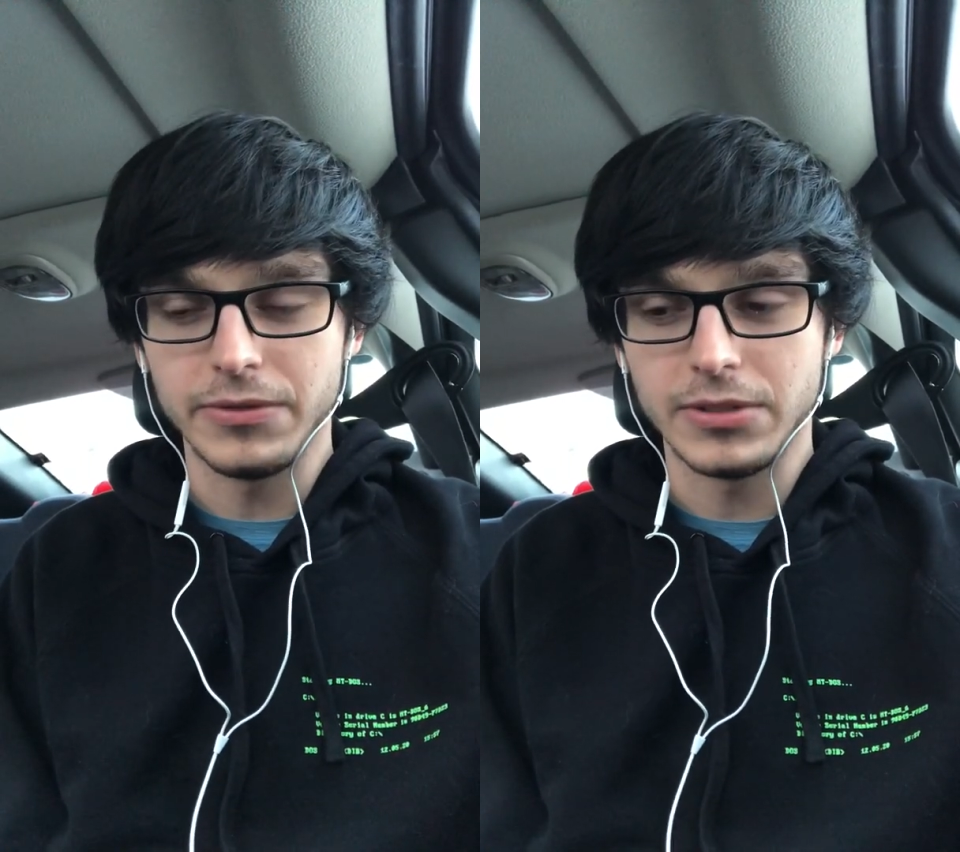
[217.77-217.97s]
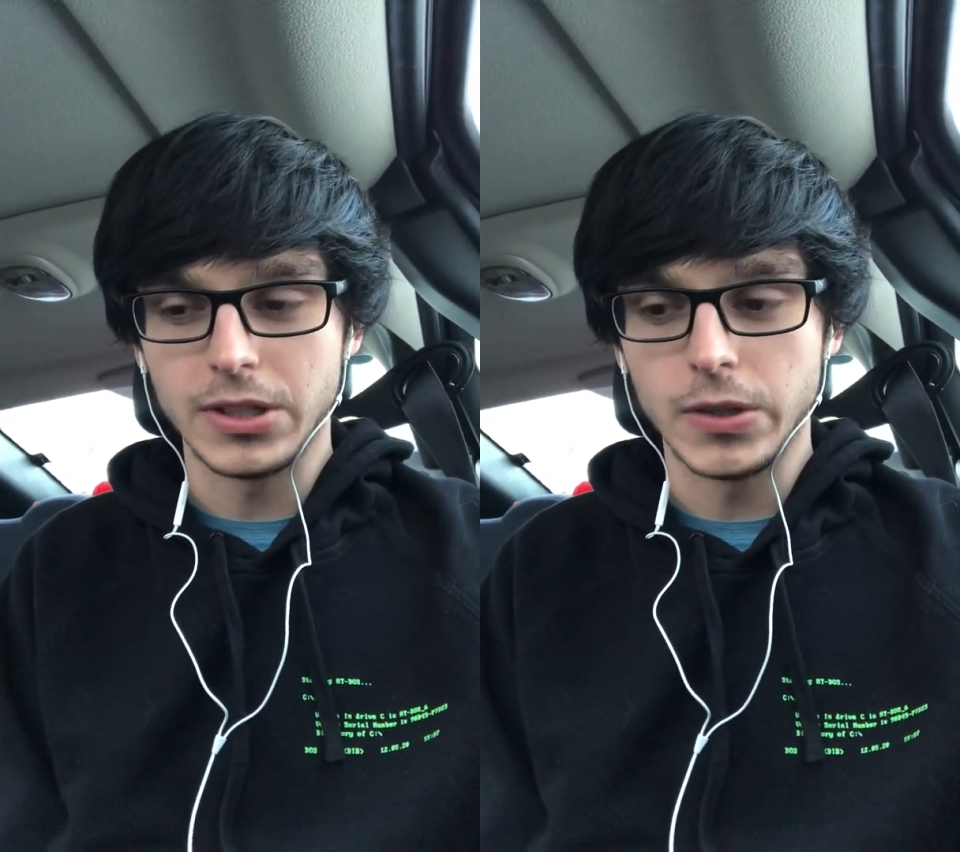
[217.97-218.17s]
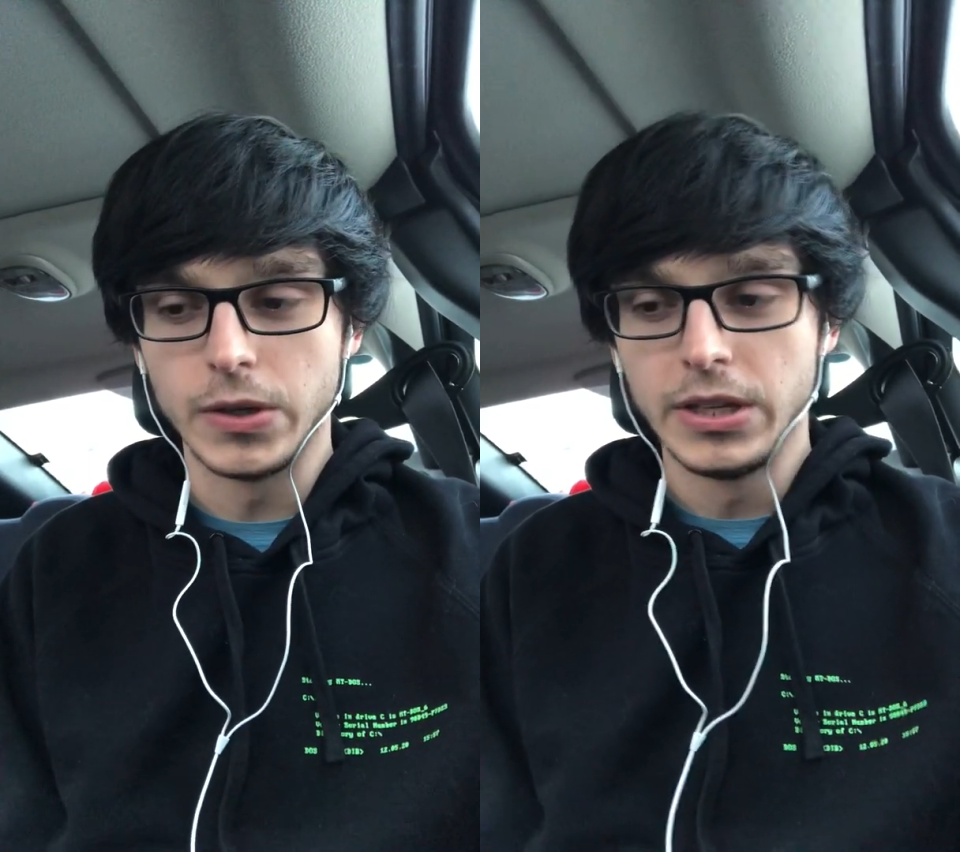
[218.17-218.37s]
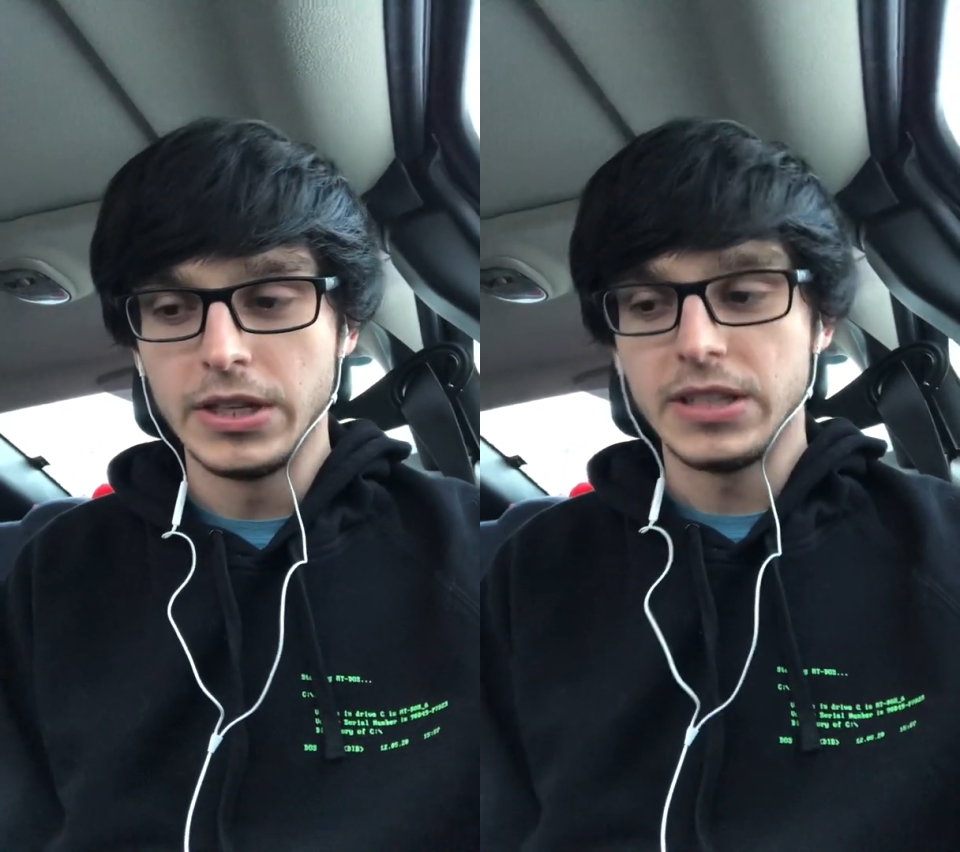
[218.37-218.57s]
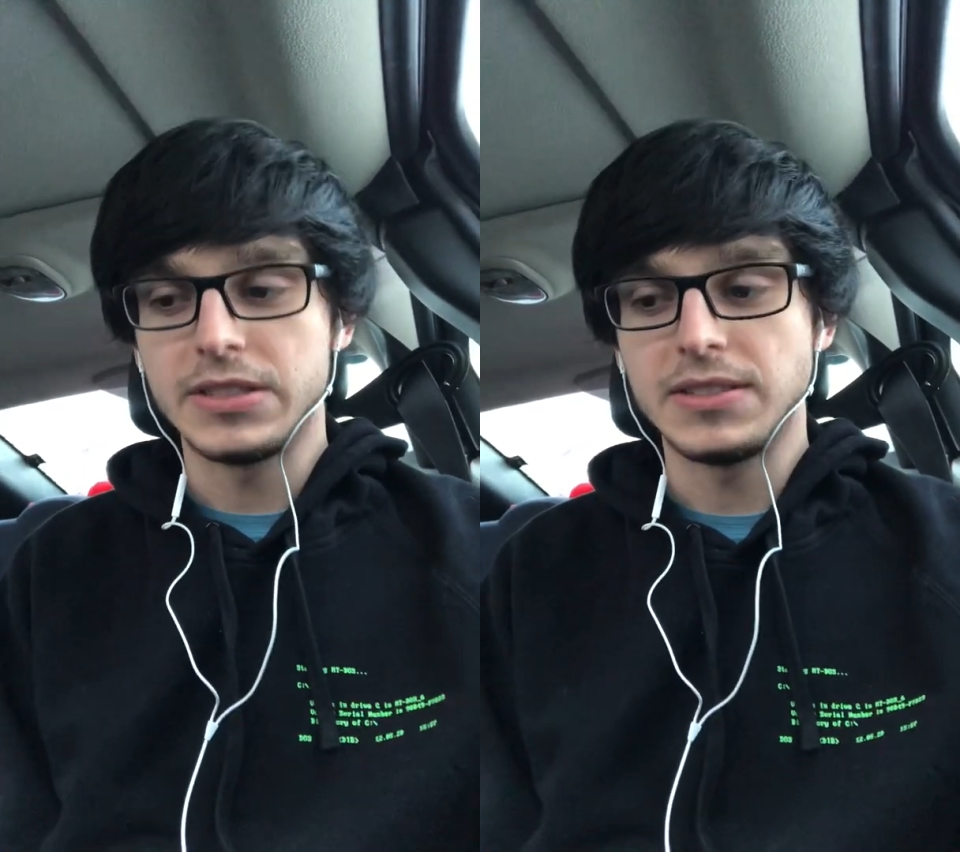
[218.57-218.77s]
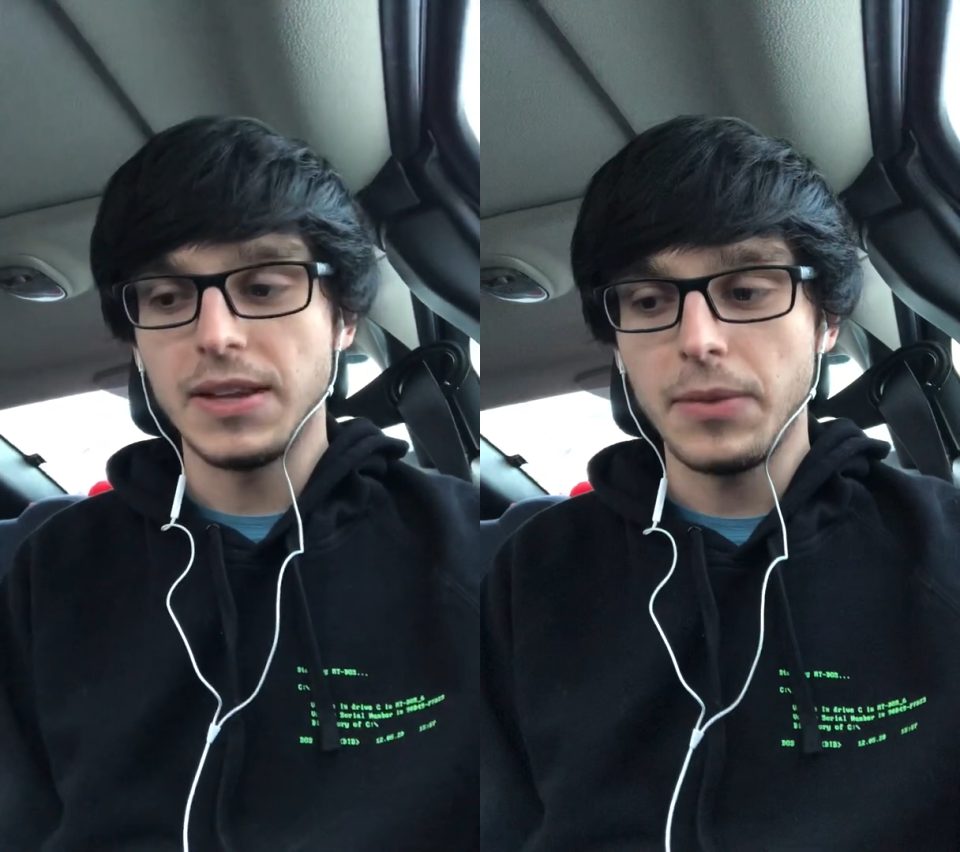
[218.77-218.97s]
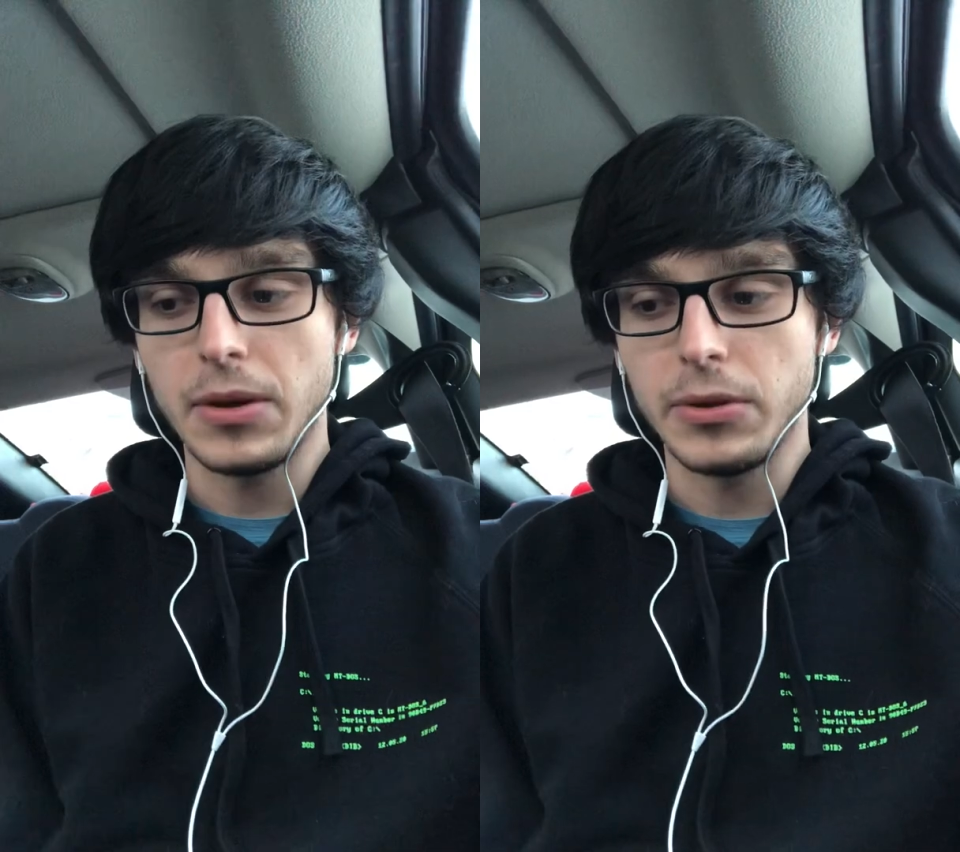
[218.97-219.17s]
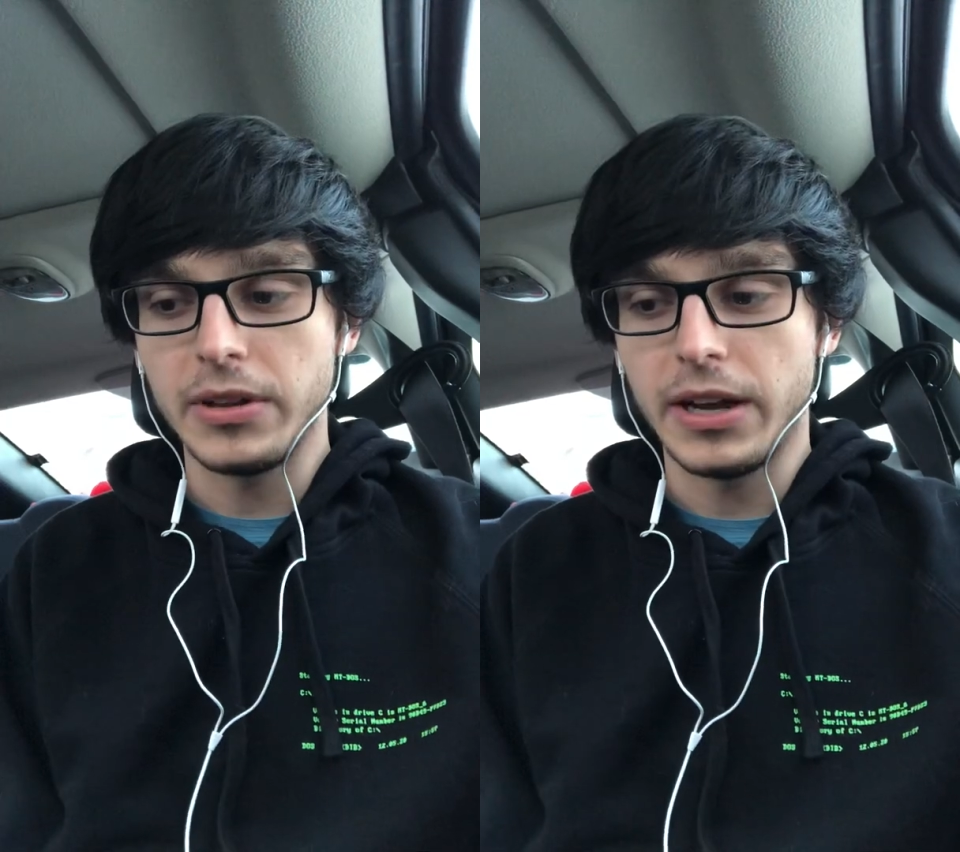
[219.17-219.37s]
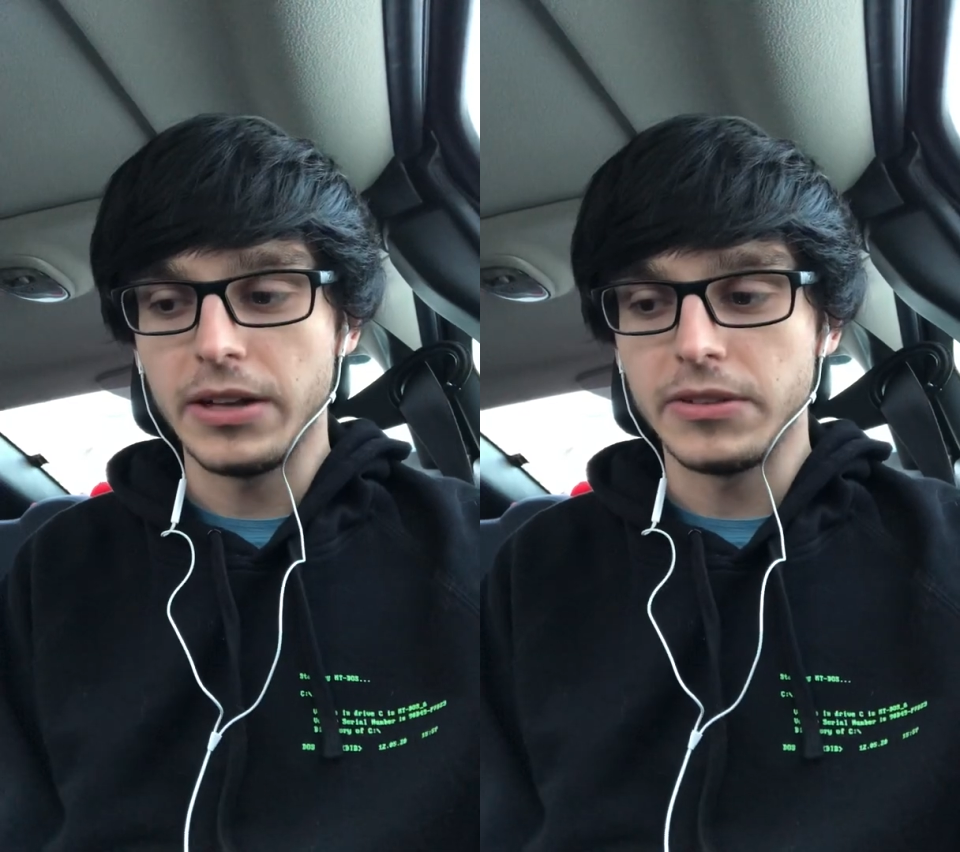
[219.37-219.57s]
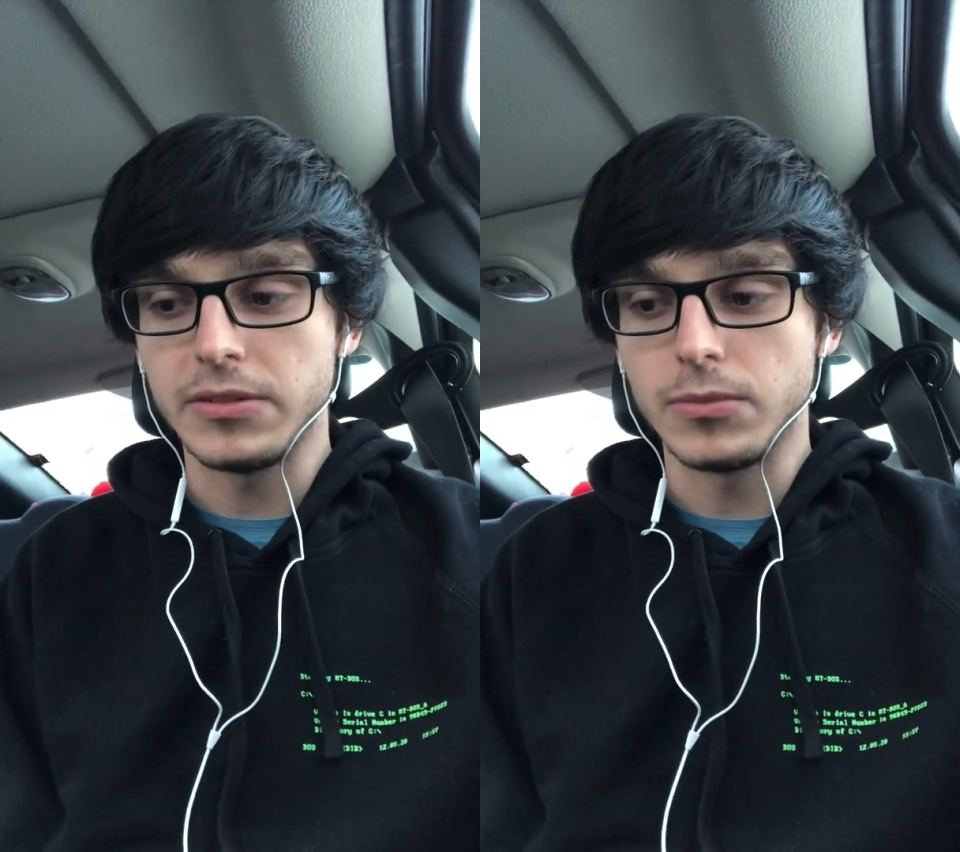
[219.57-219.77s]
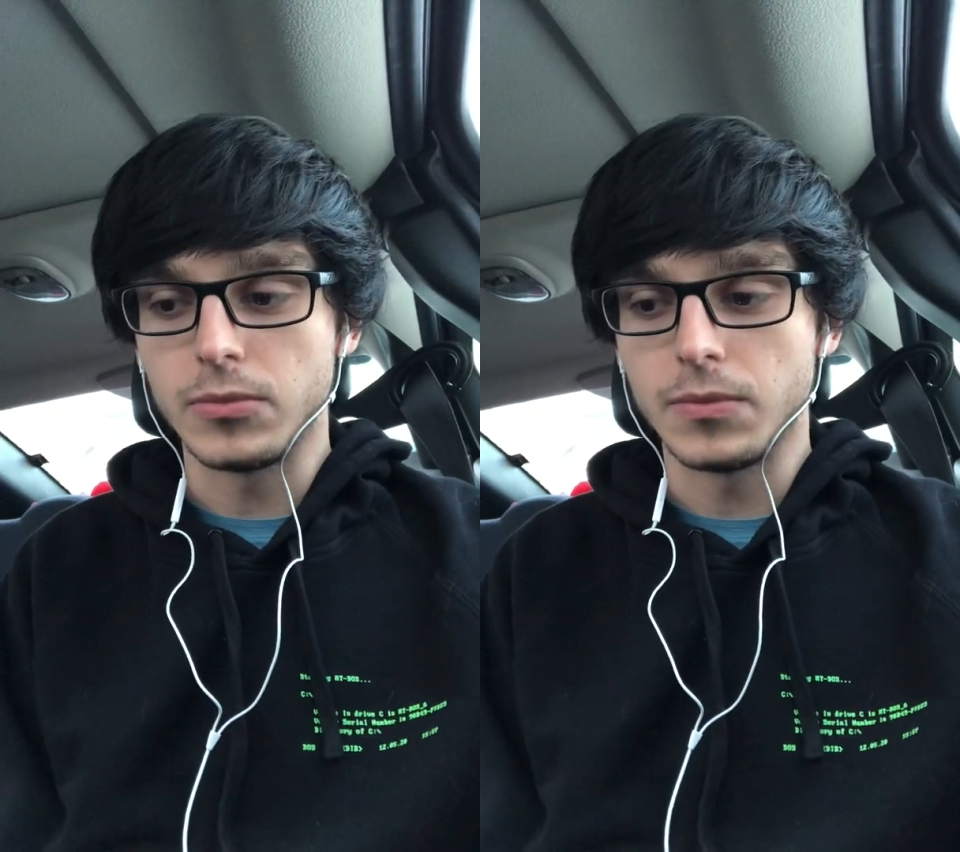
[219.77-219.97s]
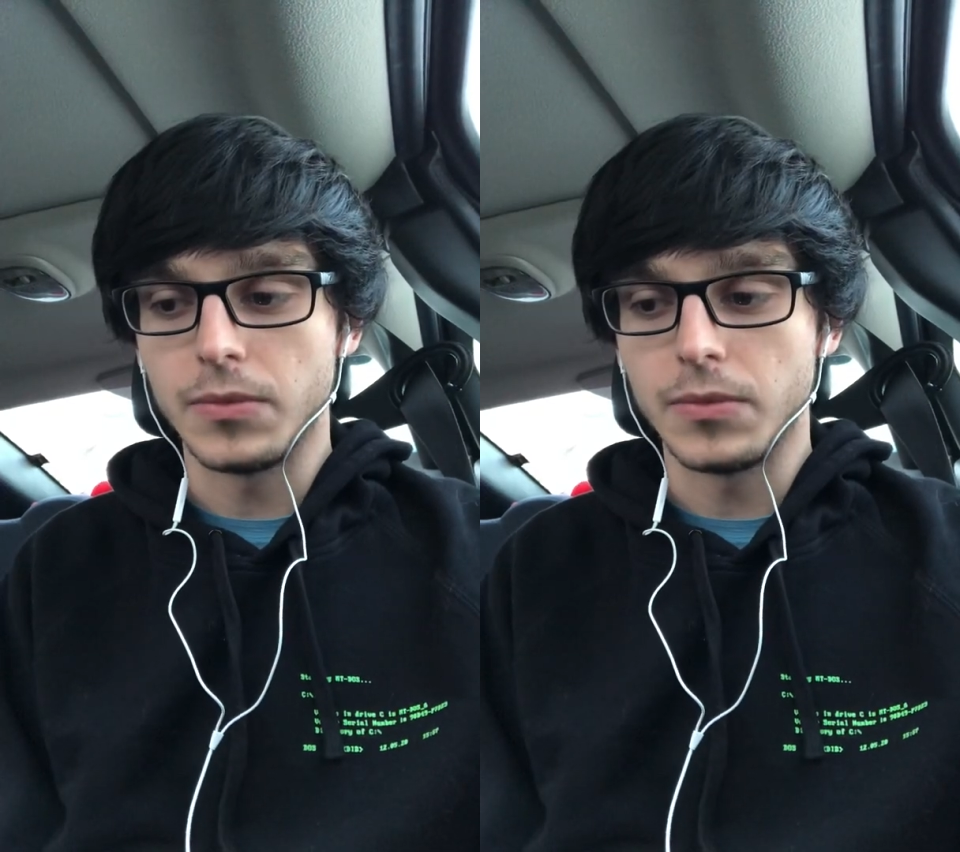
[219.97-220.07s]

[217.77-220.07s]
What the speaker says: So it's the same thing with nihilism.